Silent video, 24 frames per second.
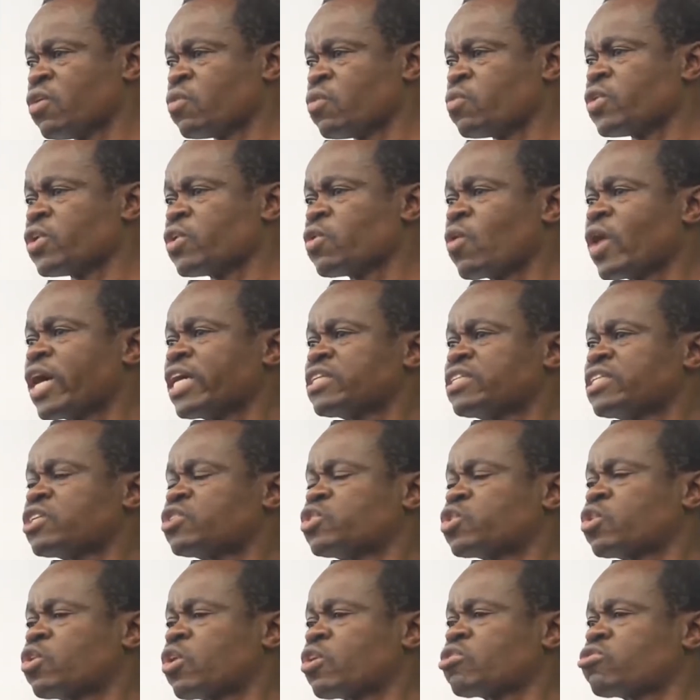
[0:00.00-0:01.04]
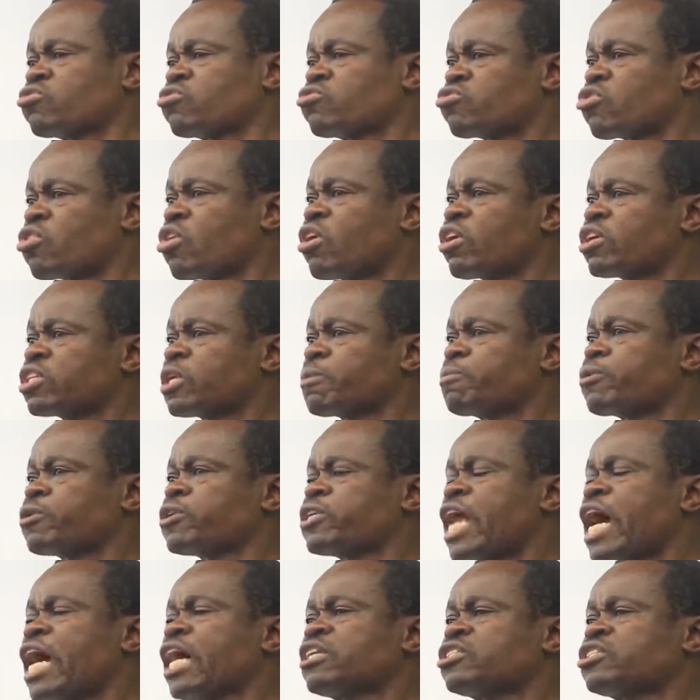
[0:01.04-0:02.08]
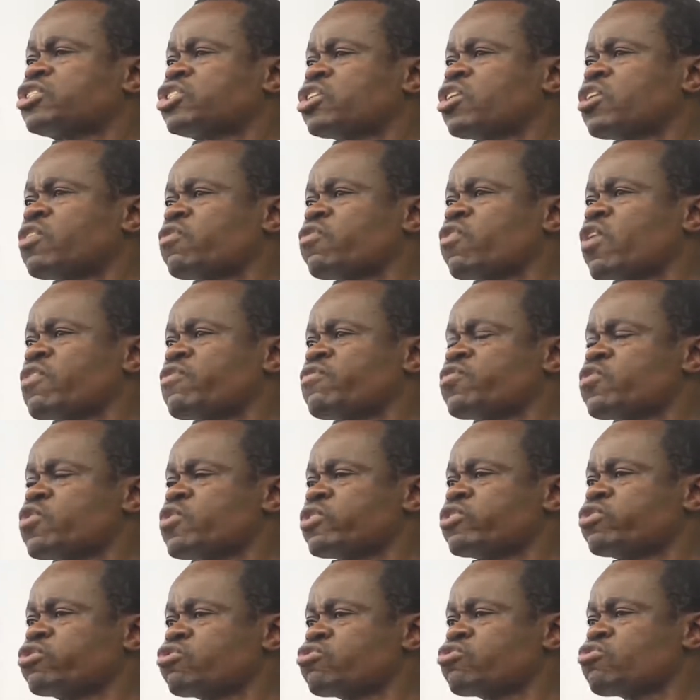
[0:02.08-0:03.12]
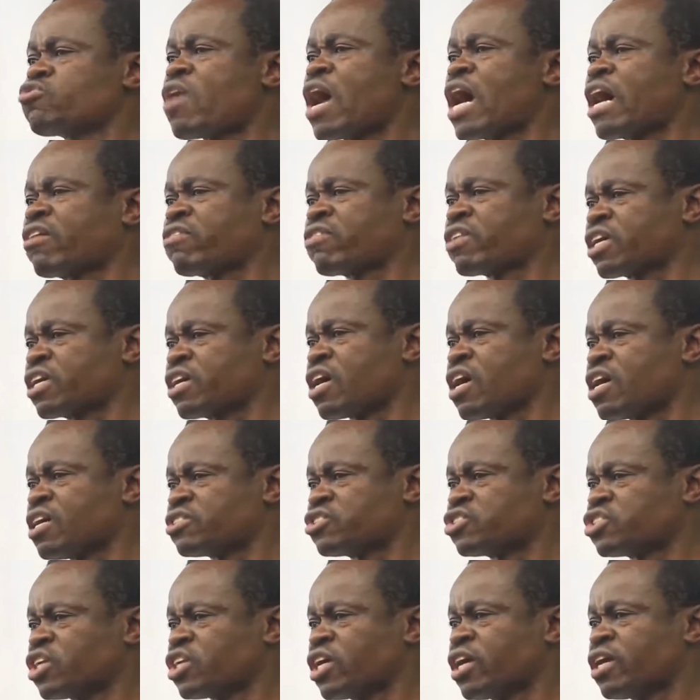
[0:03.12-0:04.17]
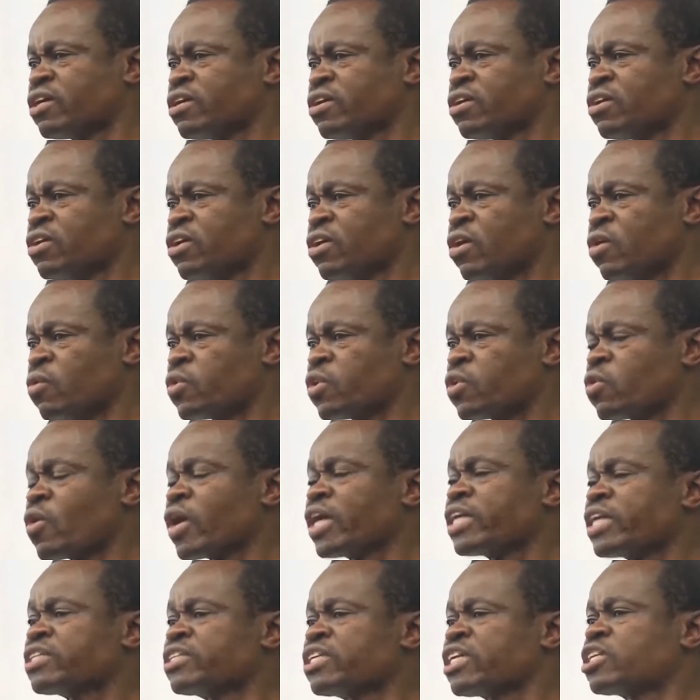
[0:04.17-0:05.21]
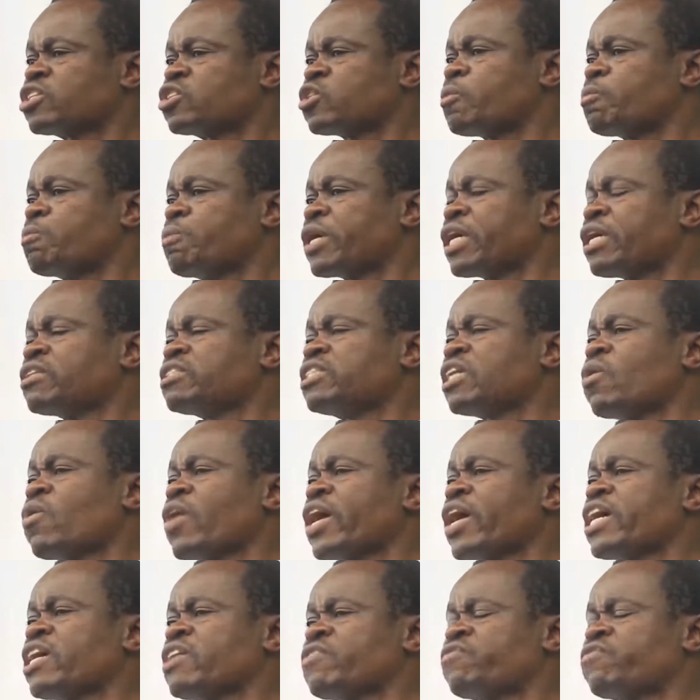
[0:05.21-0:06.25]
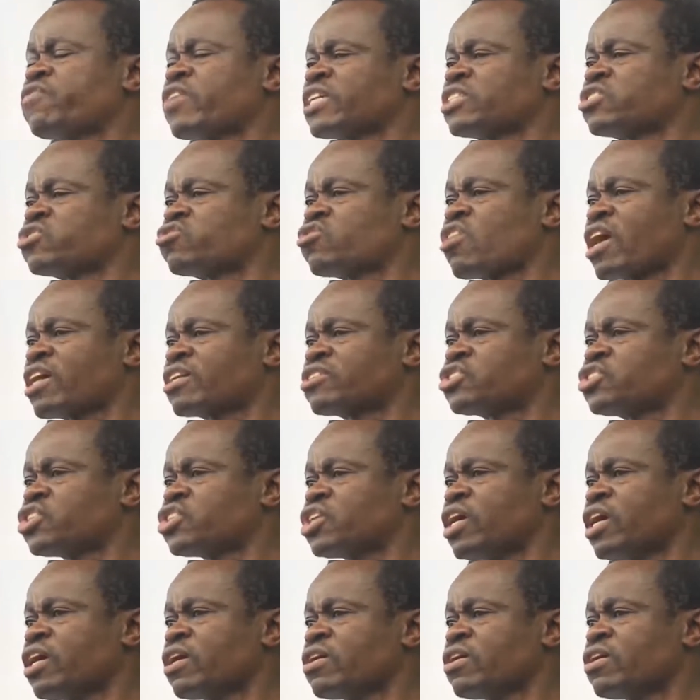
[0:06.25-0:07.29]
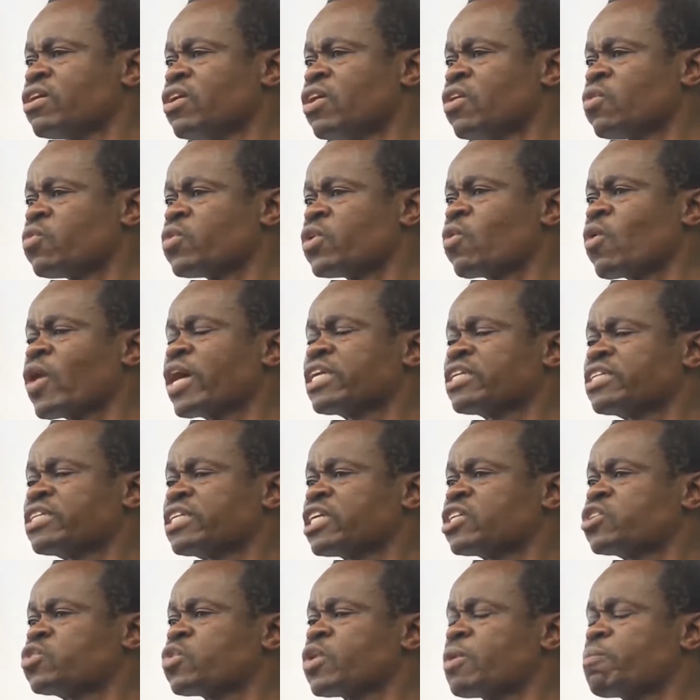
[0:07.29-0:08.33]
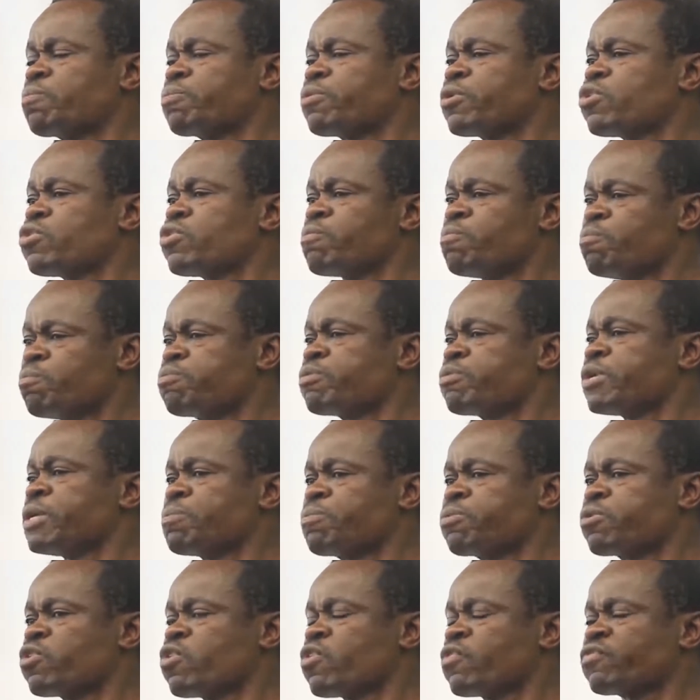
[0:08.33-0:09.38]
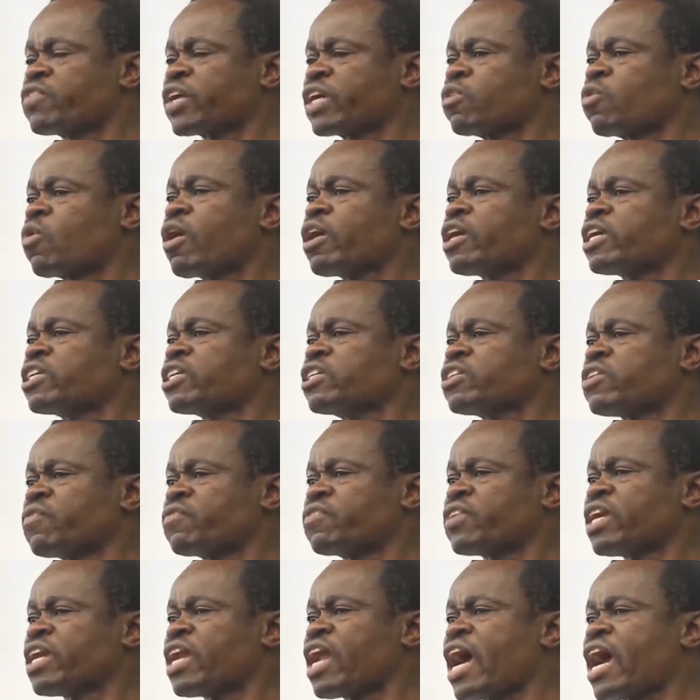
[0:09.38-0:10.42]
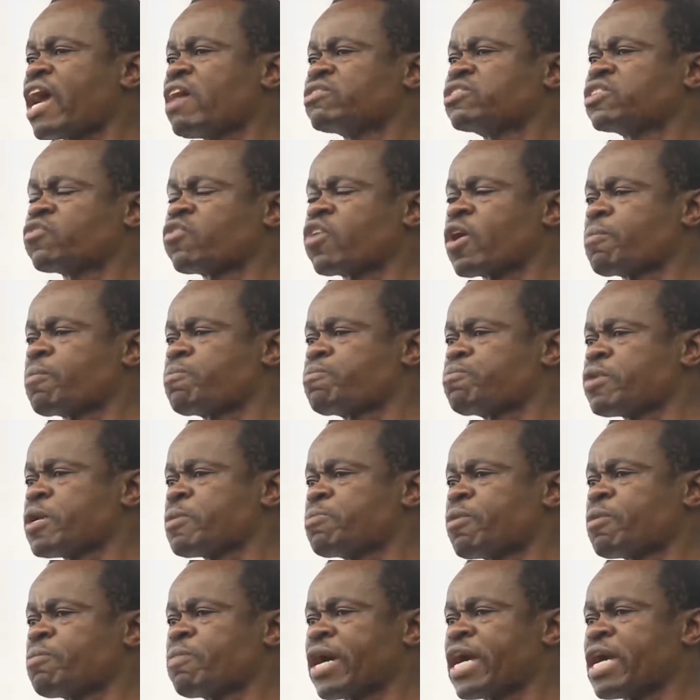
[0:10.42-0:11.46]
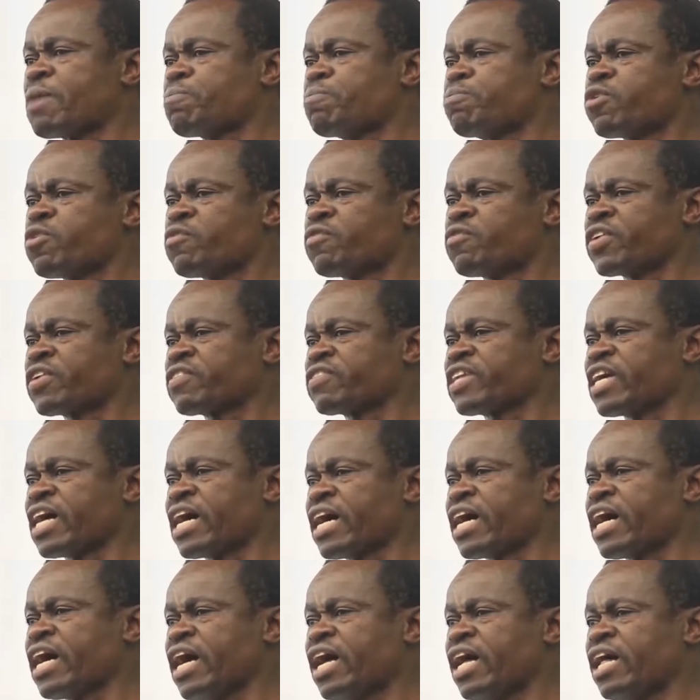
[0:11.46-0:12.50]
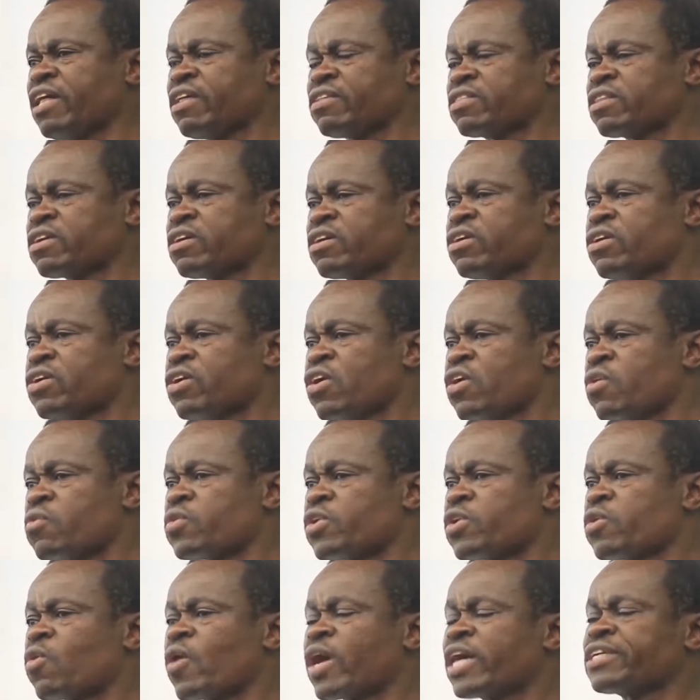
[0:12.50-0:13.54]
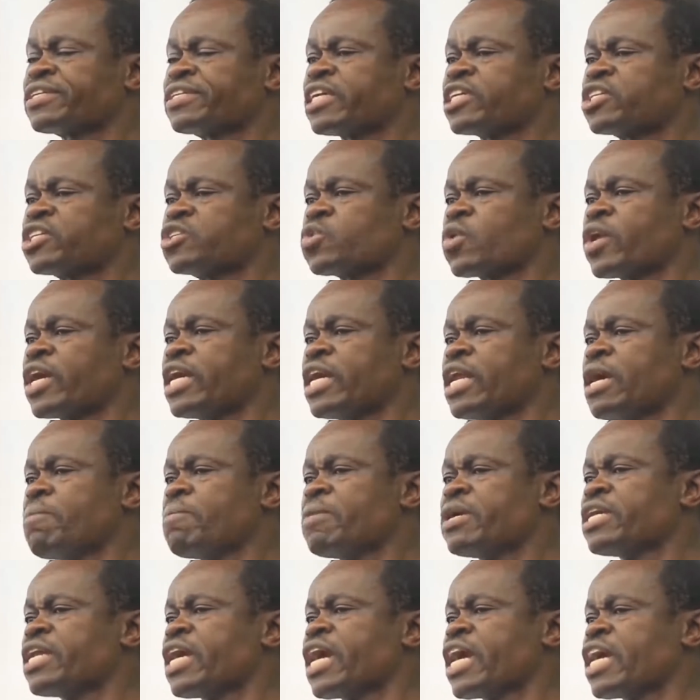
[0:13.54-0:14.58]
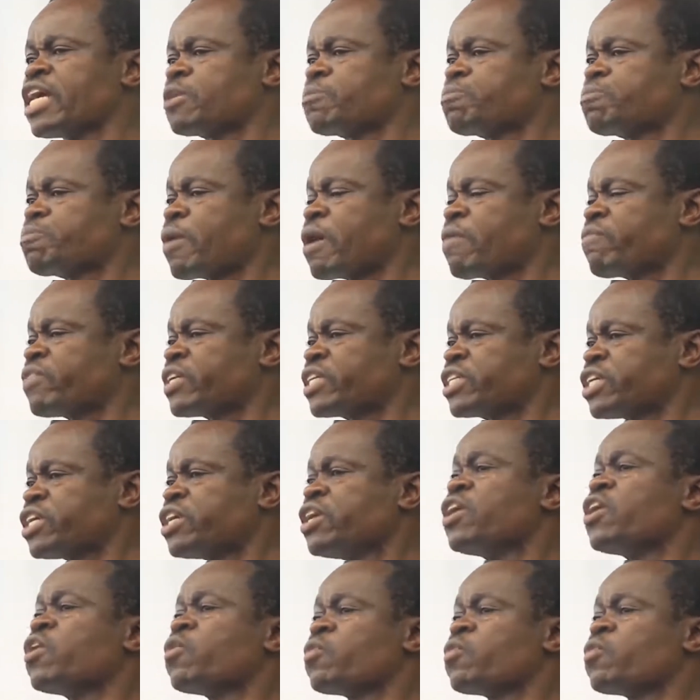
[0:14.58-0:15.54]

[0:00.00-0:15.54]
We wanted to control the production of our food through agriculture. We wanted to build our infrastructure. We wanted to improve the quality of the lives of our people by improving their health. We wanted to eliminate poverty.